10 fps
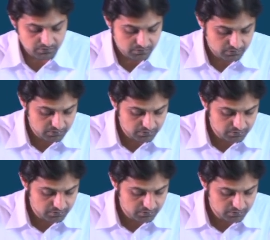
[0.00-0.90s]

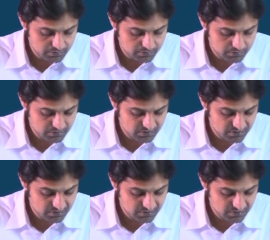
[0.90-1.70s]
[no speech]